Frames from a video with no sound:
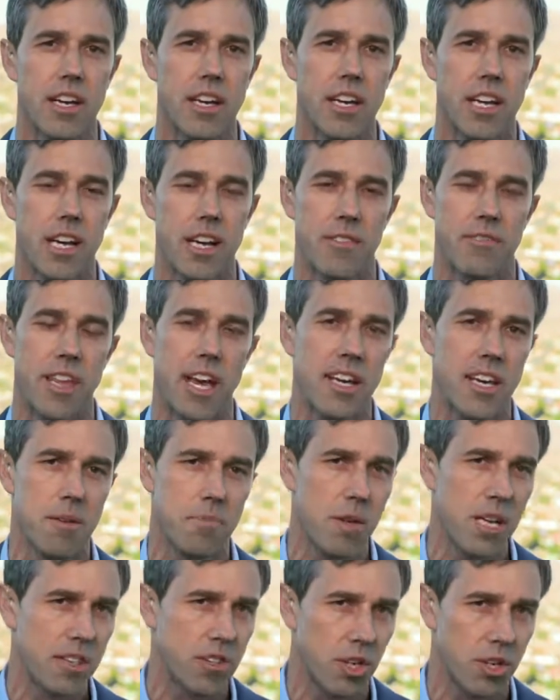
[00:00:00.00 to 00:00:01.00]
If they can
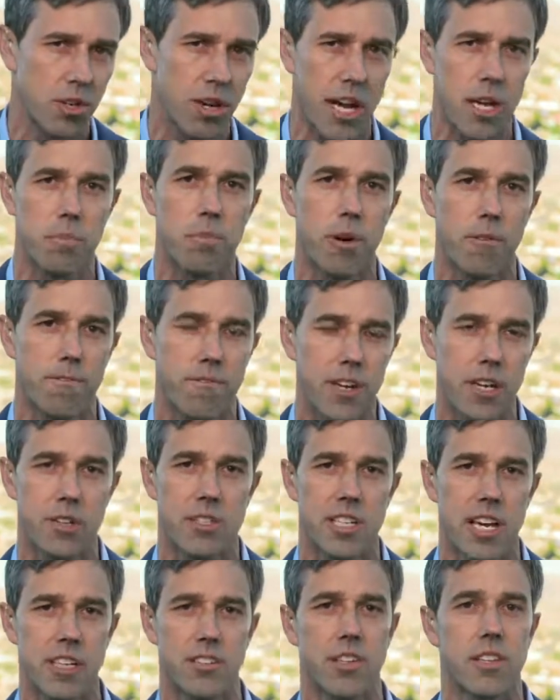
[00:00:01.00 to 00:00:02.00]
meet the credible fear
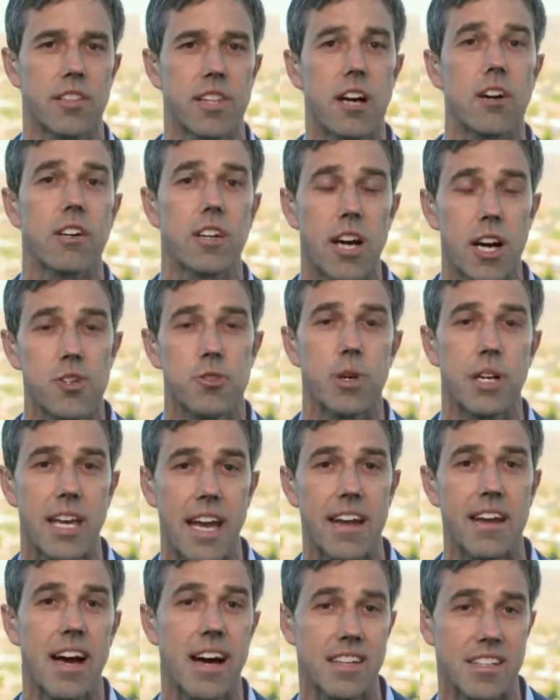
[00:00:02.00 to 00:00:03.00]
test that their country
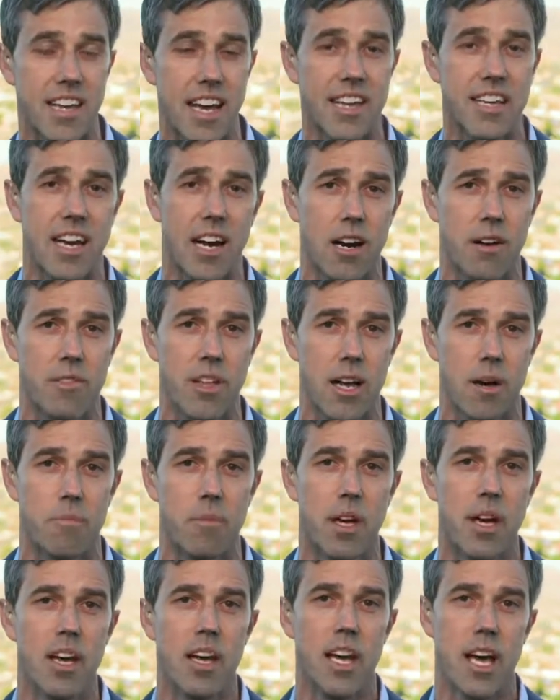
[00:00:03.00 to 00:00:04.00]
cannot take care of them
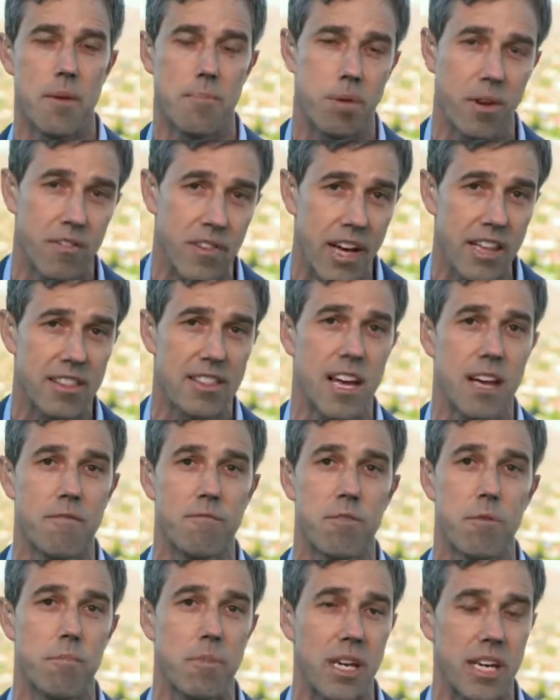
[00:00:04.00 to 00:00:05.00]
and prevent them
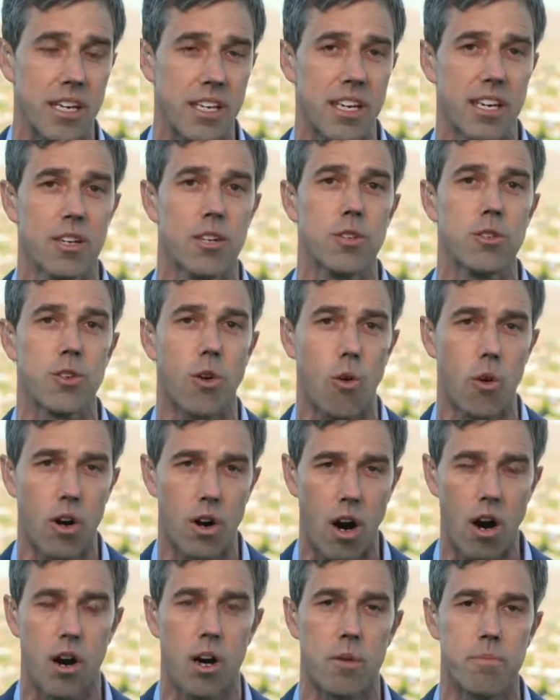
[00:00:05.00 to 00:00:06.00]
from being killed or
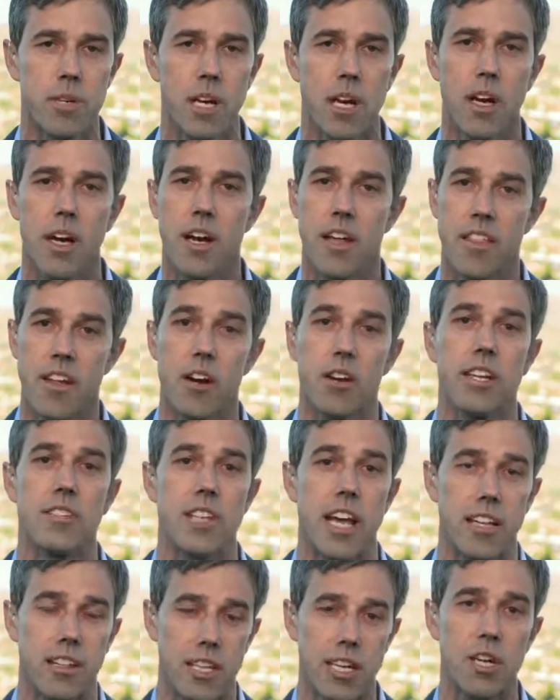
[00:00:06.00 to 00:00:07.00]
harmed, there is
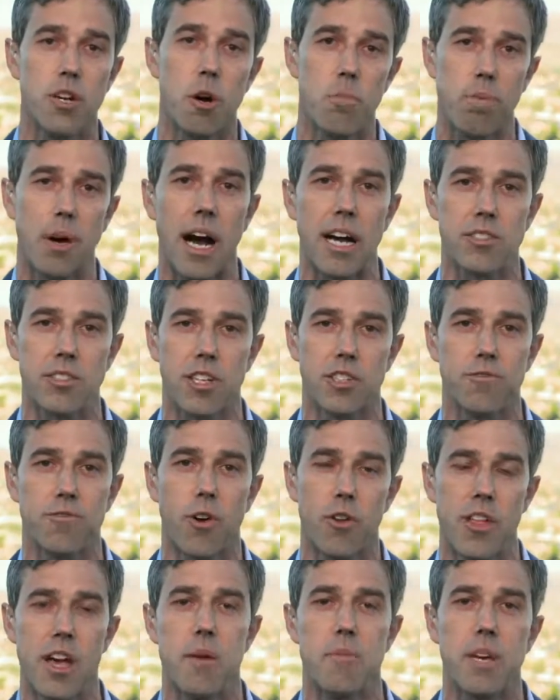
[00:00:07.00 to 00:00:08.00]
a legal process for
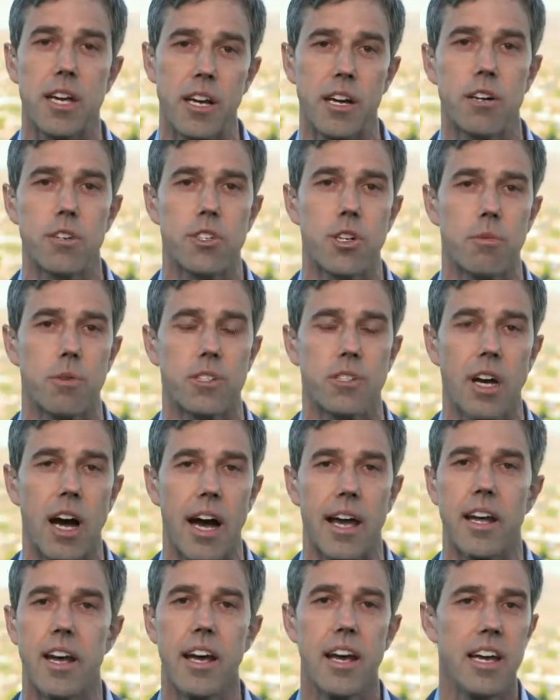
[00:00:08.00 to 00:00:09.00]
them here to
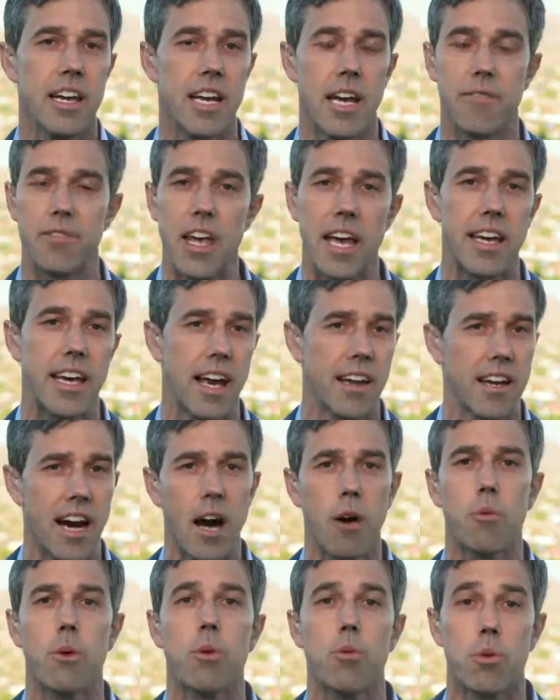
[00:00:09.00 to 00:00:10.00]
reside. If they
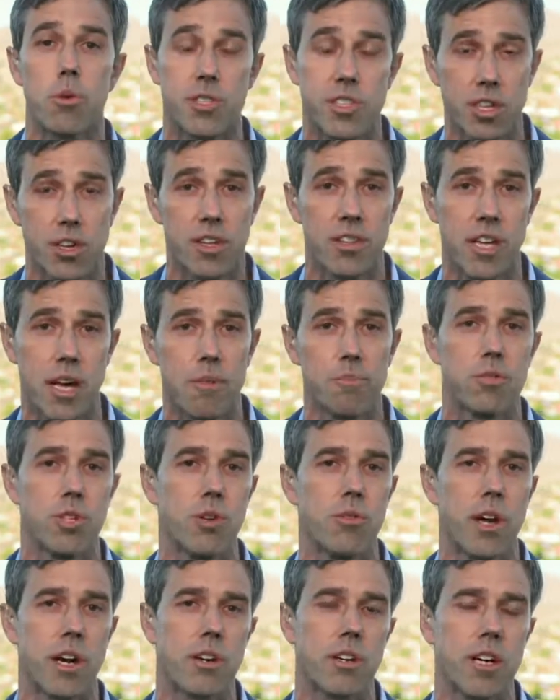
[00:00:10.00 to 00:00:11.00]
cannot, we will return them to
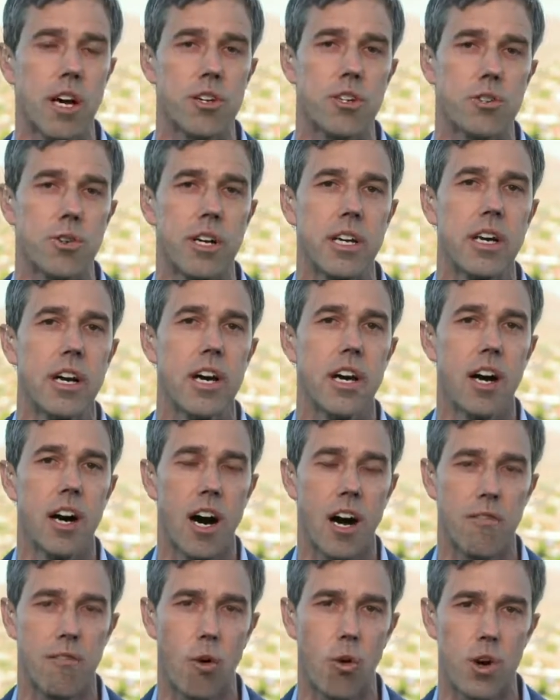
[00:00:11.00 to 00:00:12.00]
their country
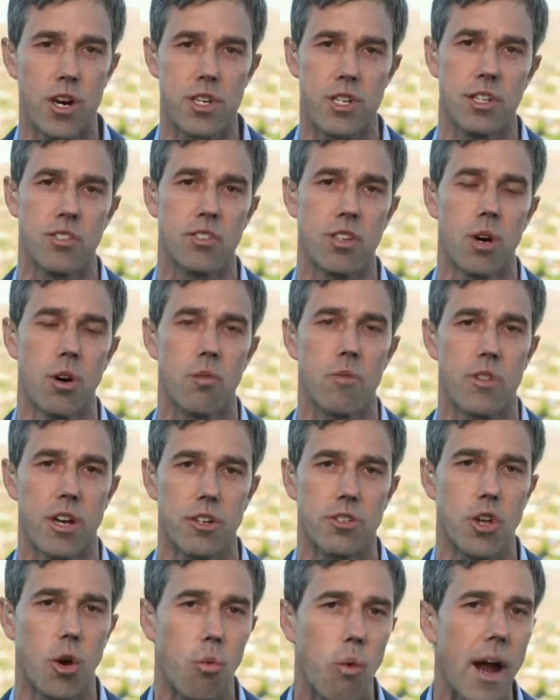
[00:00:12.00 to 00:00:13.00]
of origin. So
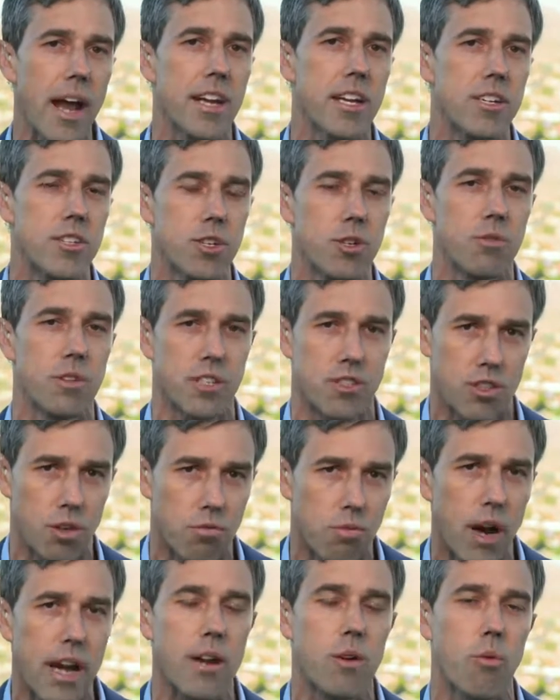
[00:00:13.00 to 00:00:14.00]
there's a way to do this, the
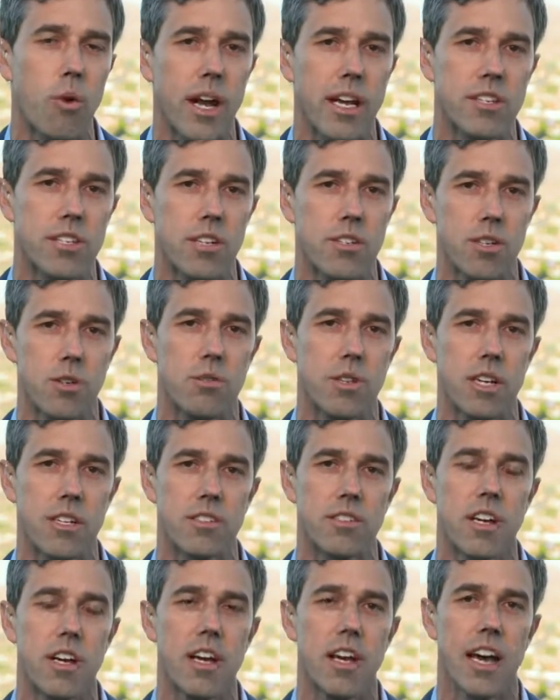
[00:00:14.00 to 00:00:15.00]
right way to do
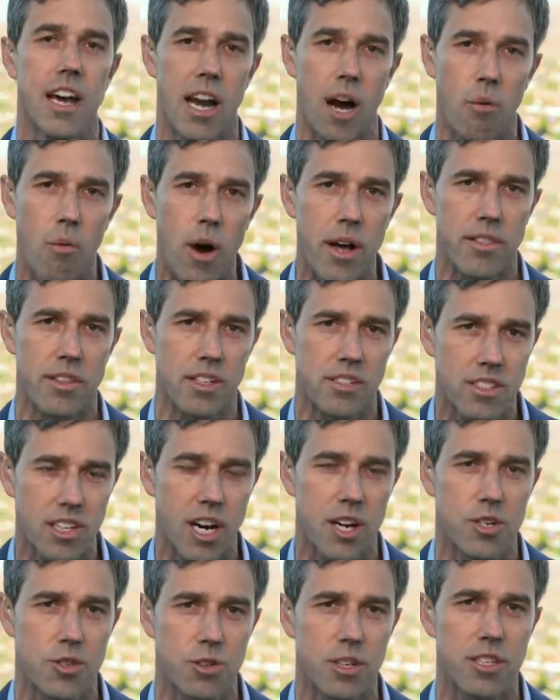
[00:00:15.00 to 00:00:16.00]
this, and I want this country
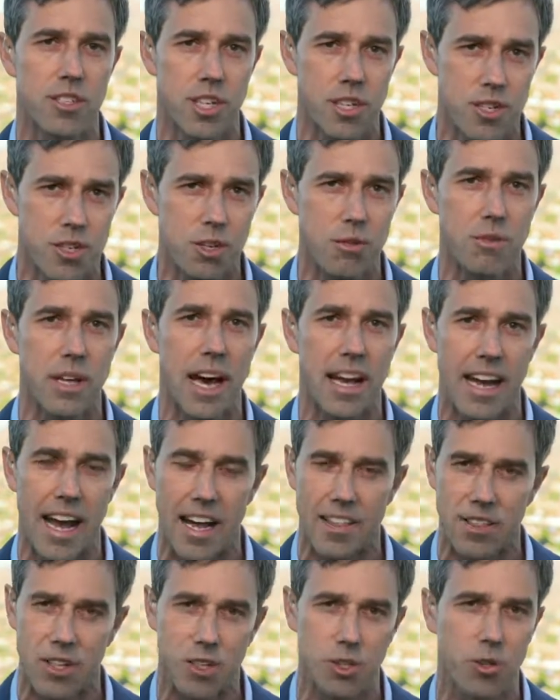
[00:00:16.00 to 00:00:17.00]
country to do that
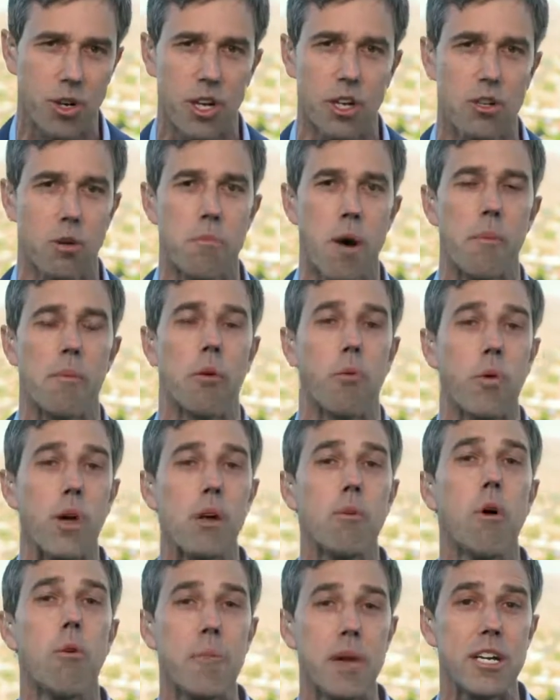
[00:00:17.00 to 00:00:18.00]
at this critical moment. We
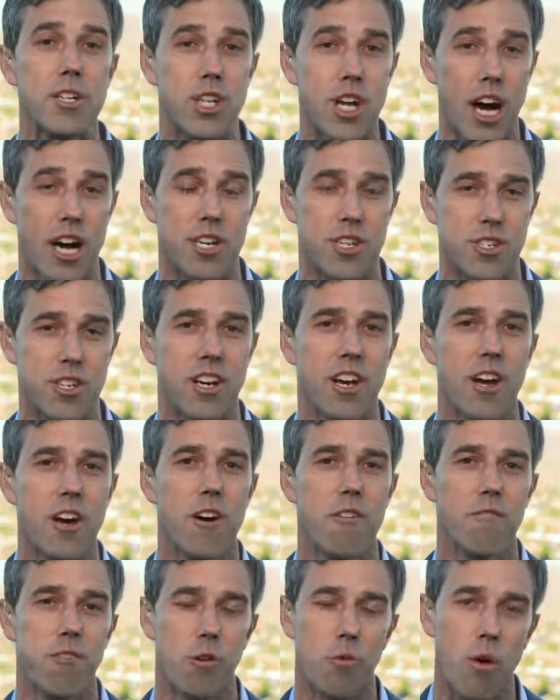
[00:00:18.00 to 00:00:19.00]
will be judged
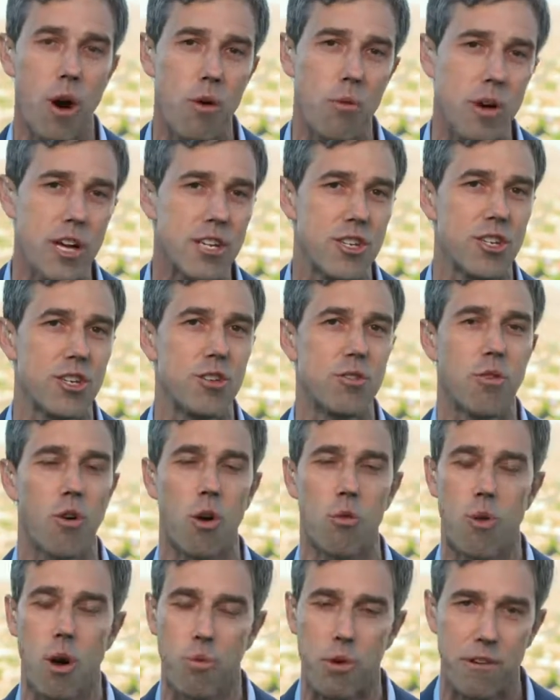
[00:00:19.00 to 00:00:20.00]
for what we do or
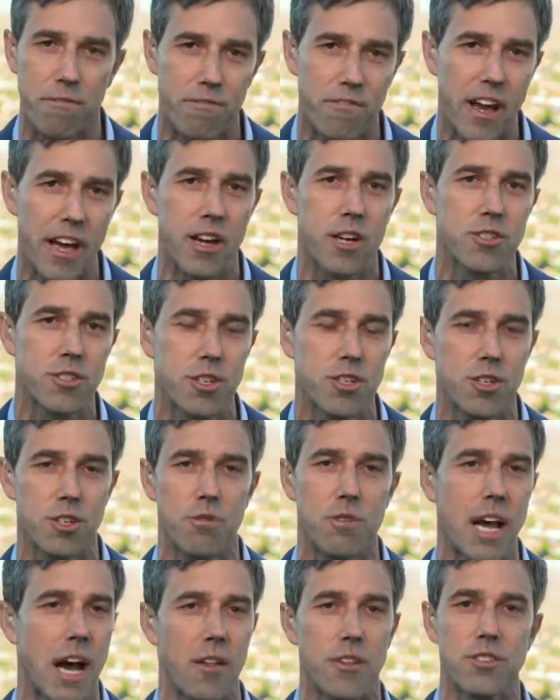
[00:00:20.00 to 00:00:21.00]
what we fail to do
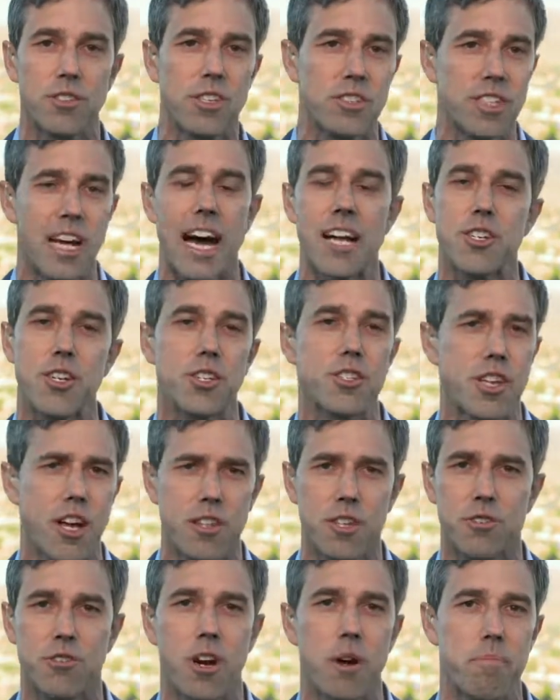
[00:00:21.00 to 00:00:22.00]
now. This is not just on
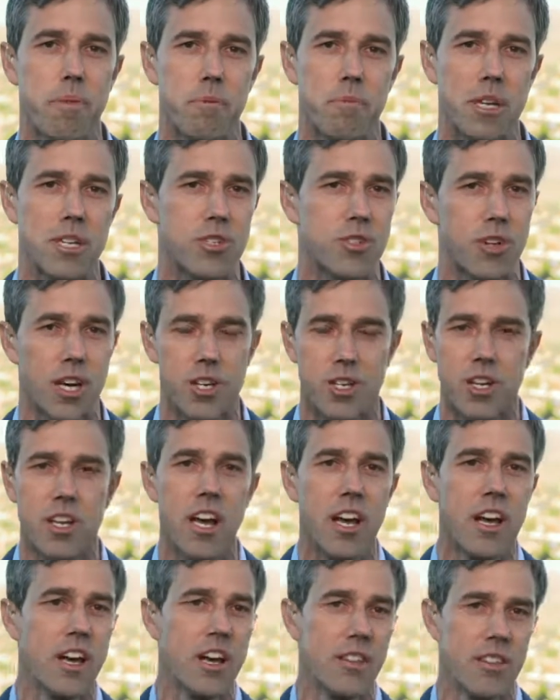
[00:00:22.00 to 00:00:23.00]
the Trump administration,
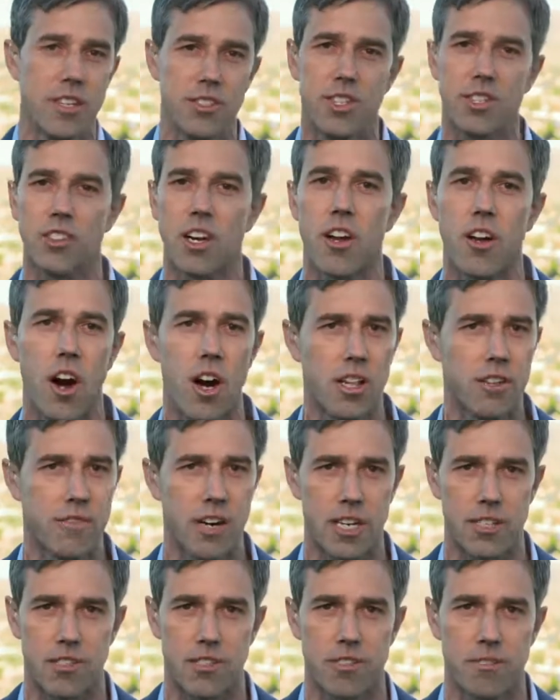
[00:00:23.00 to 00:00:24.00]
this is on all of us.